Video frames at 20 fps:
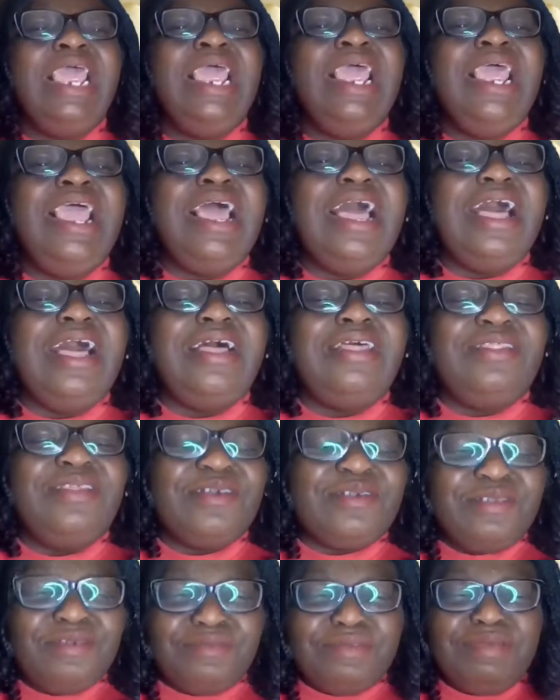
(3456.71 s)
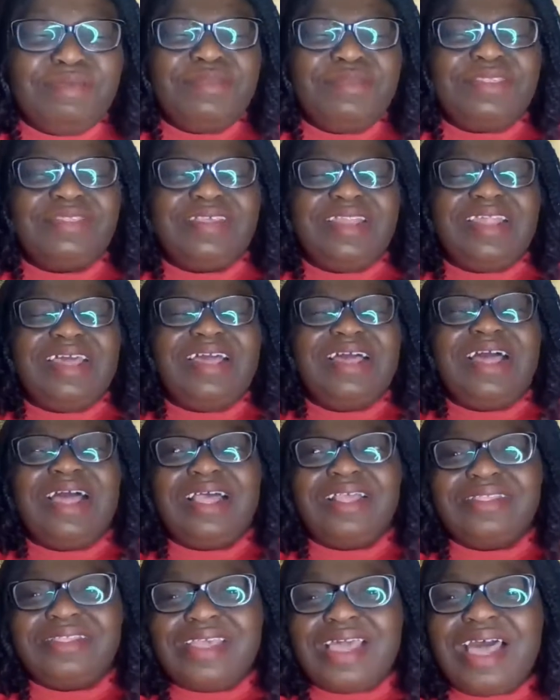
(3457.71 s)
Dr. Gbemisola at
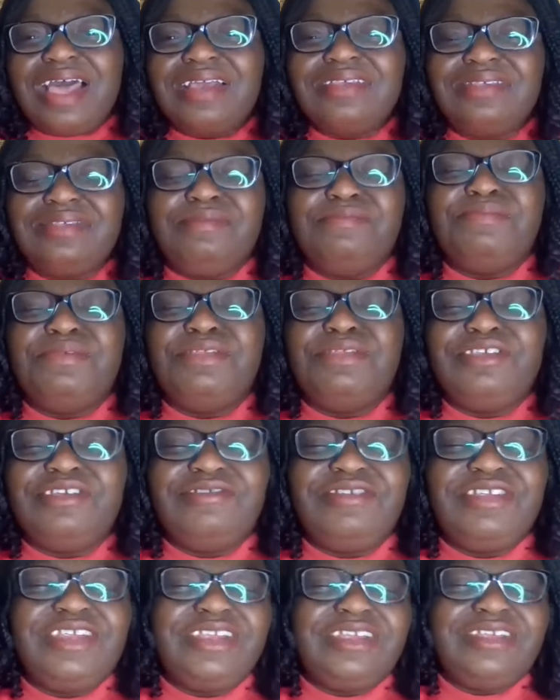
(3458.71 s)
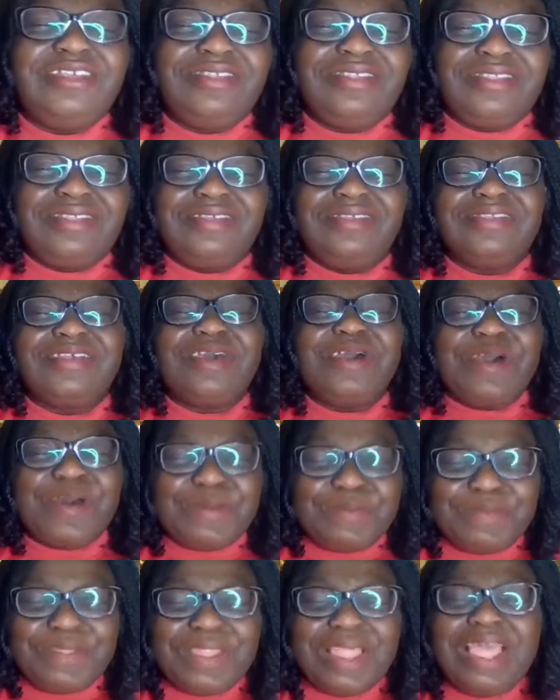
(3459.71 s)
askthepediatricians.com,
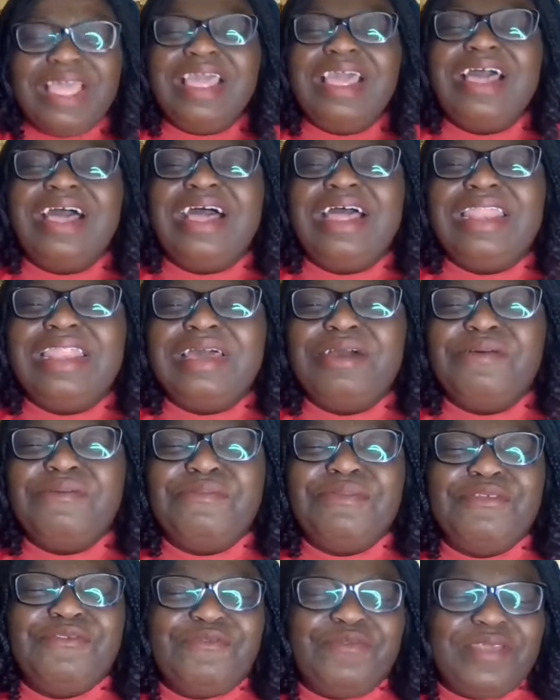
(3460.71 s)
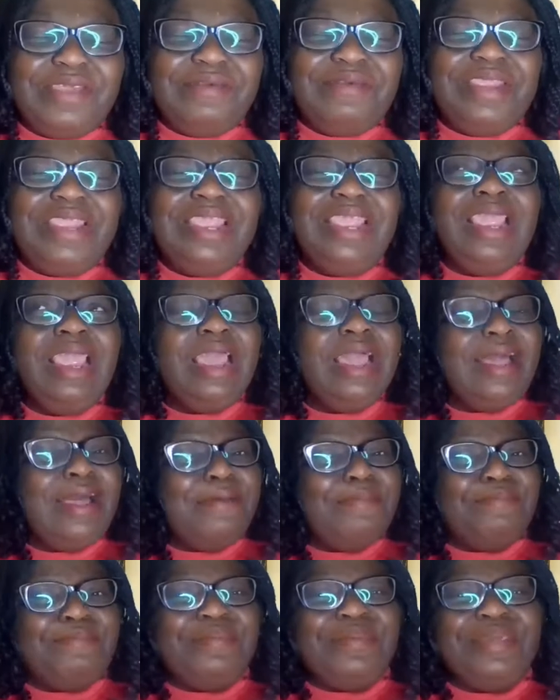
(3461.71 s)
and I'll be very
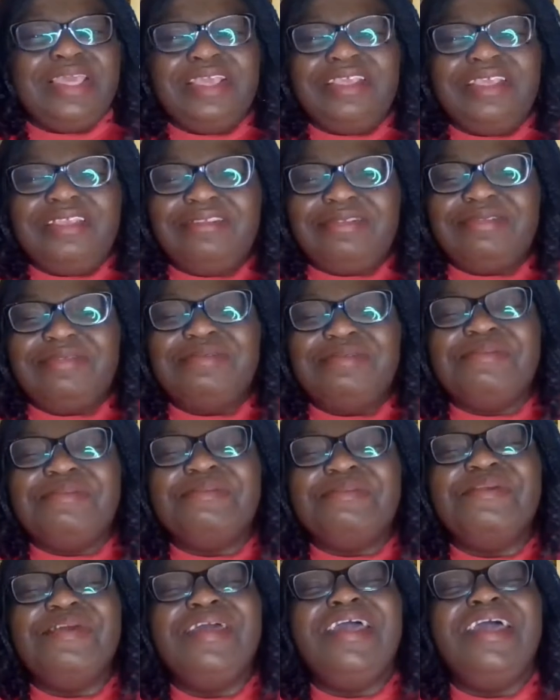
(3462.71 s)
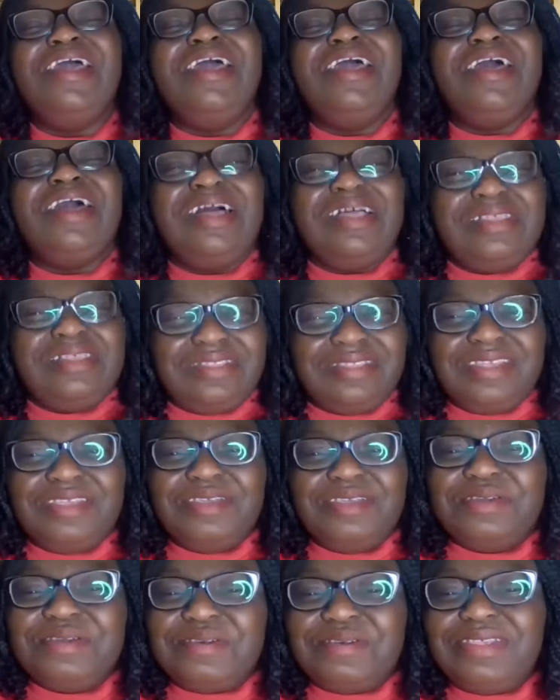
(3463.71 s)
happy to answer your
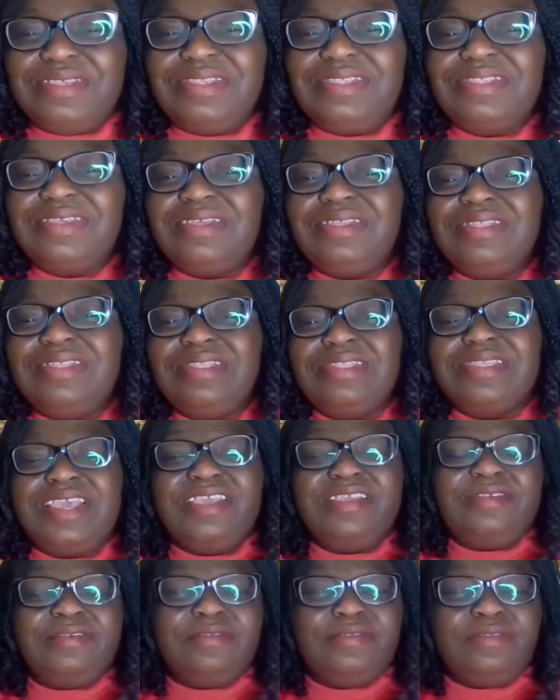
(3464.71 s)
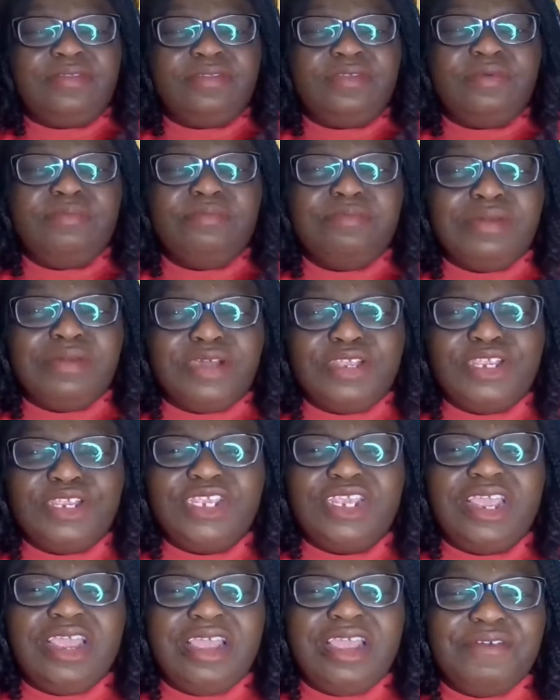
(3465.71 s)
question. Thank you so much
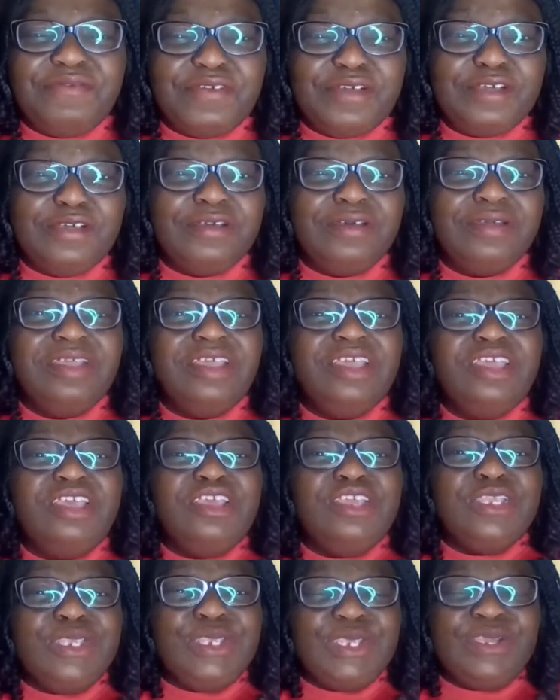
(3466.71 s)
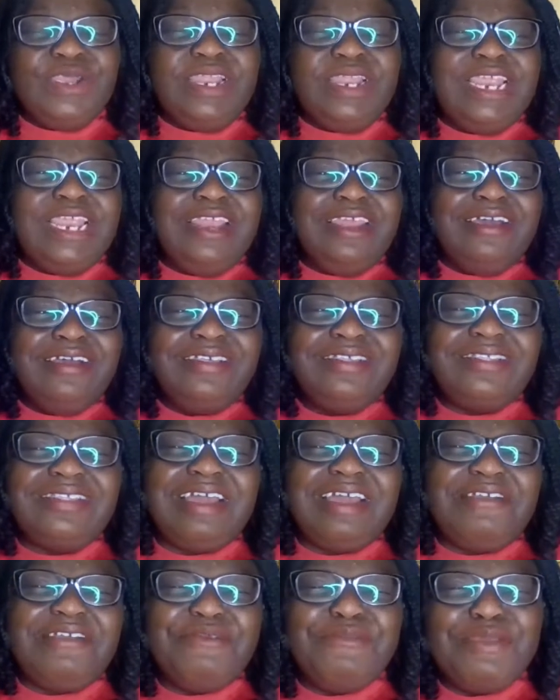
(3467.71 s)
for joining us, and
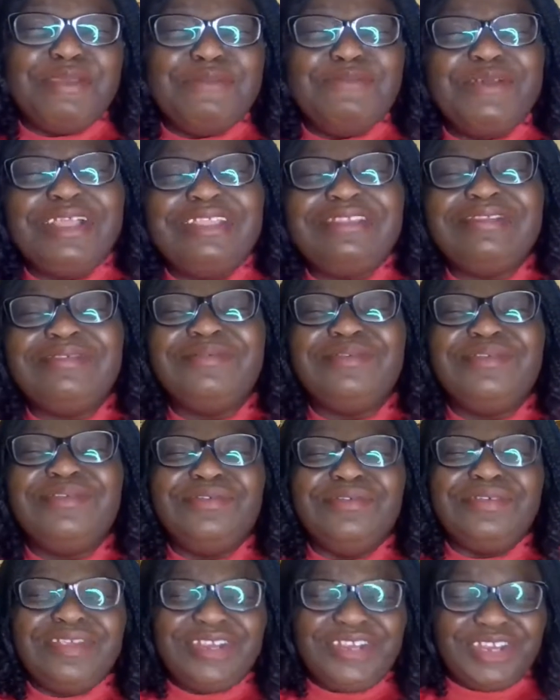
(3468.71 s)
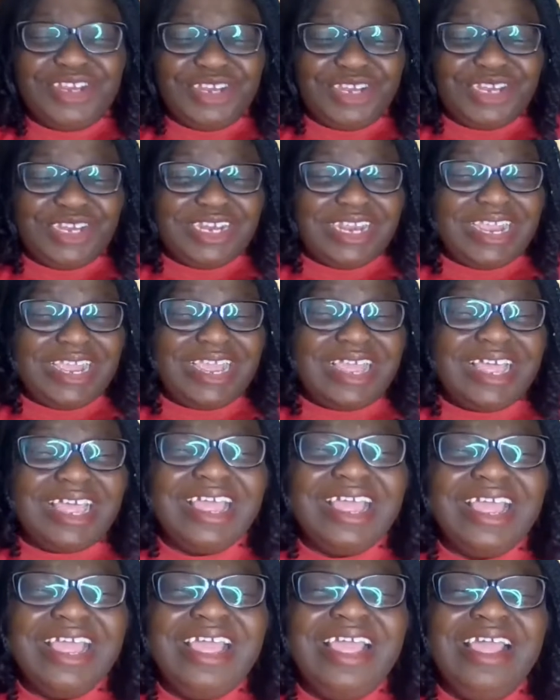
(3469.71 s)
remember to share
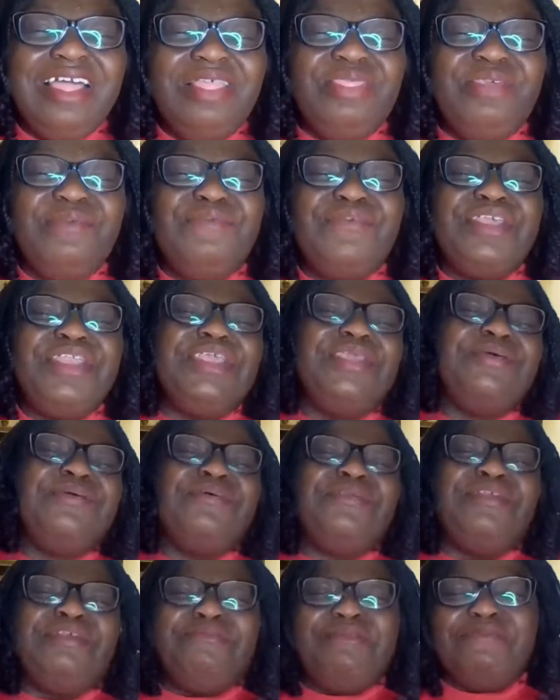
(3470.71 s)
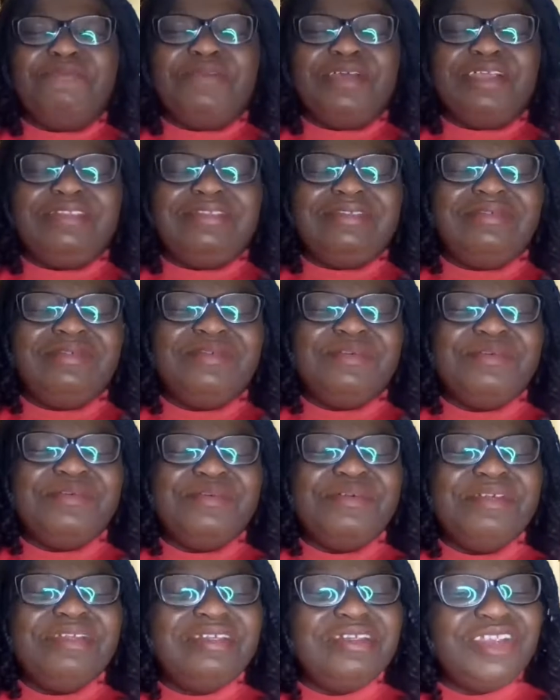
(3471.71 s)
the video. Remember to
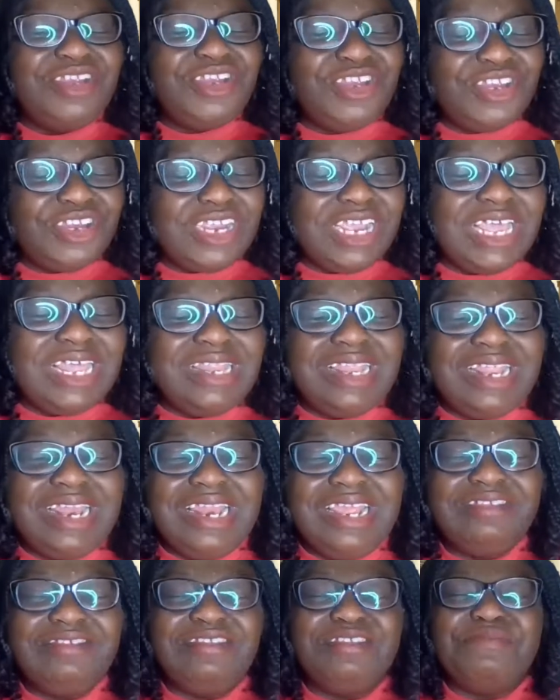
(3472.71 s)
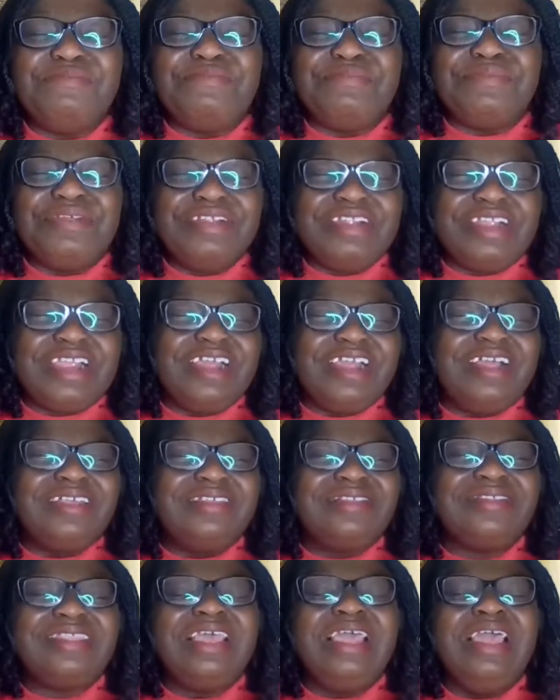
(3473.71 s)
share the link to the broadcast.
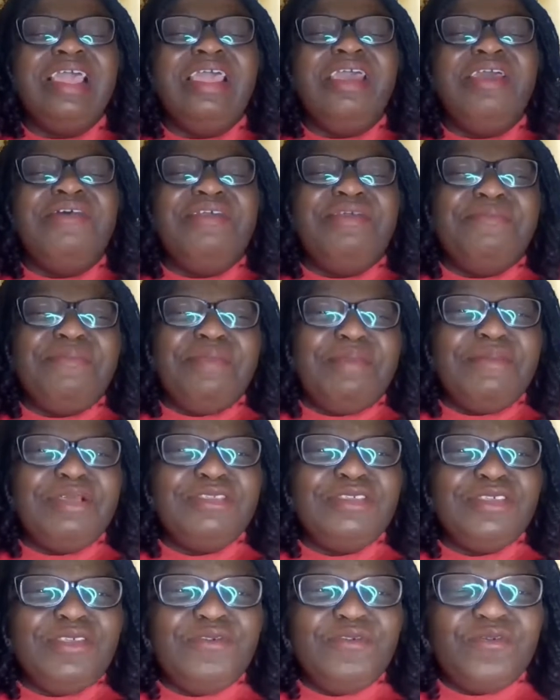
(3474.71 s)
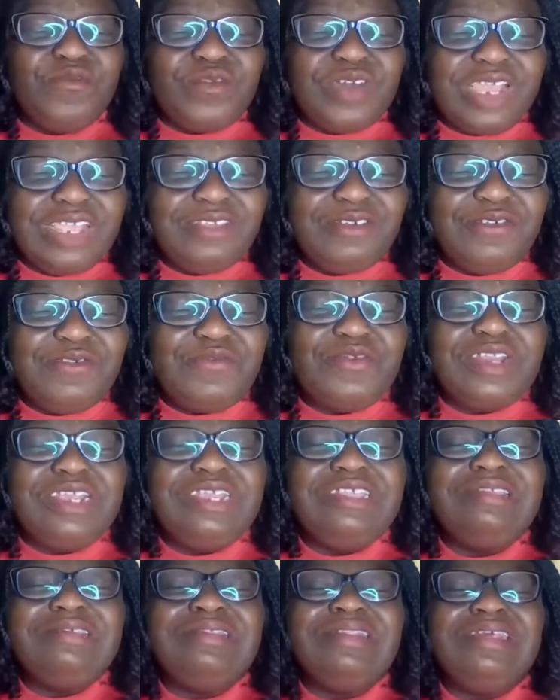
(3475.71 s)
Remember to invite your friends to
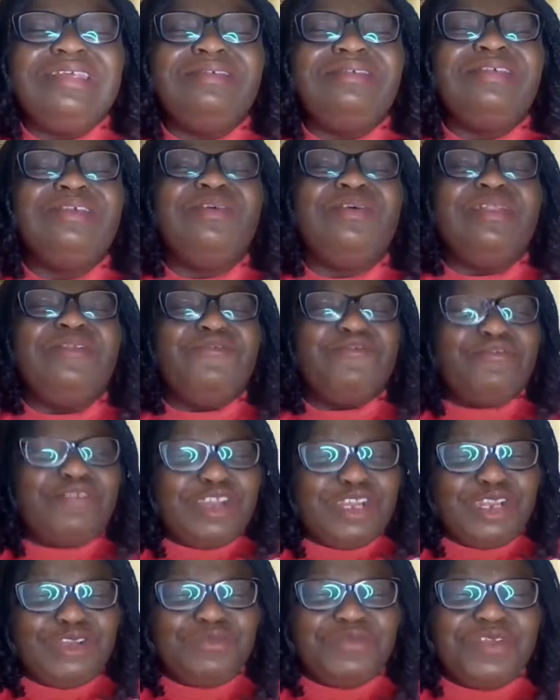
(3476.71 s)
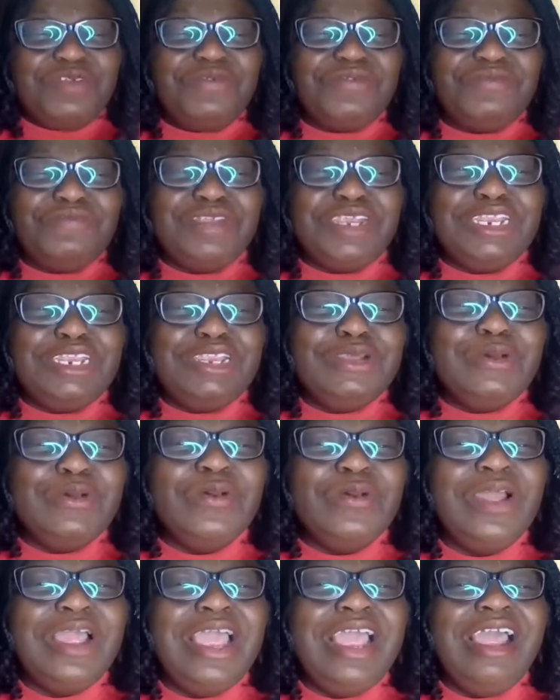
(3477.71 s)
listen on Fresh Waves Radio
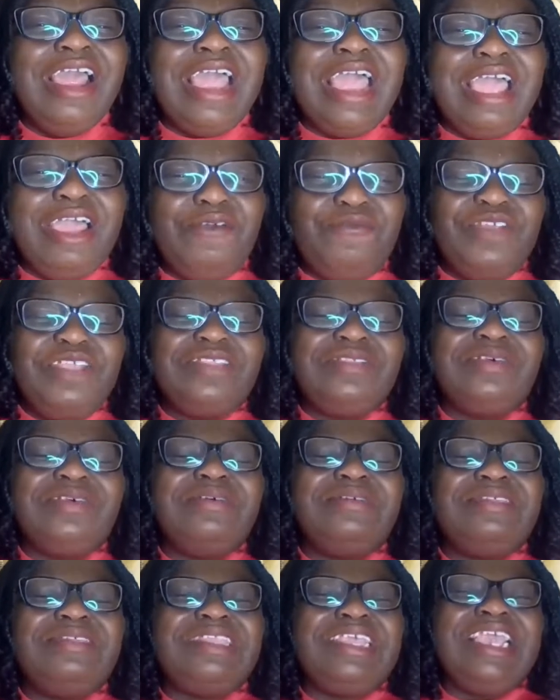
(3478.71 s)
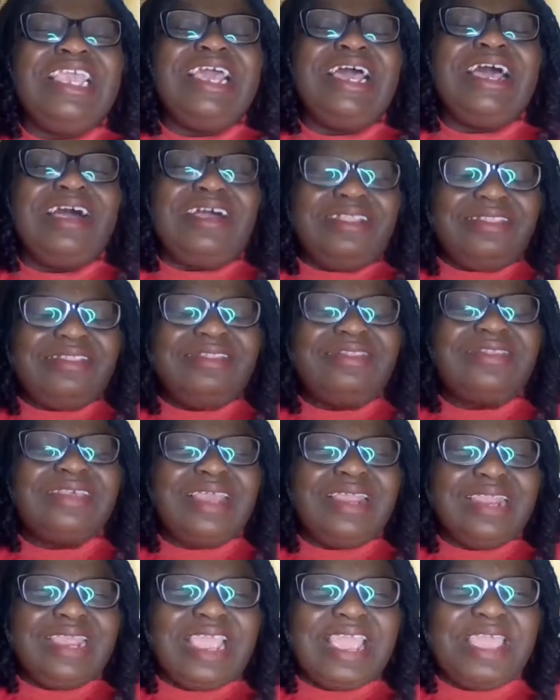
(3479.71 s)
every Thursday at 10
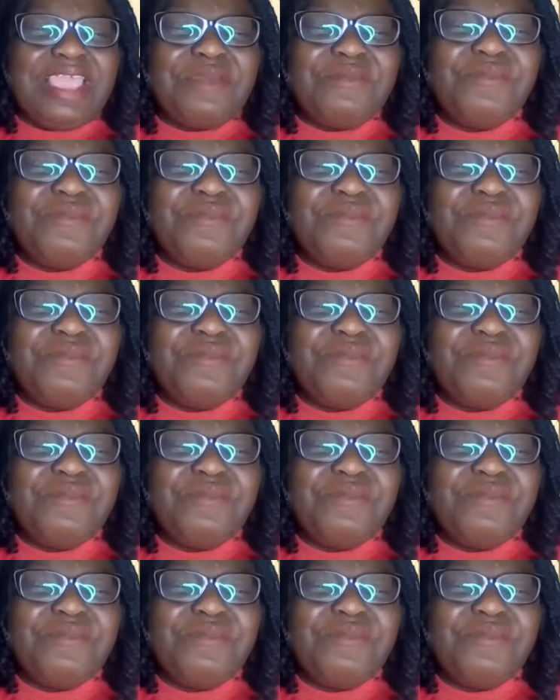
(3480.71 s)
a.m.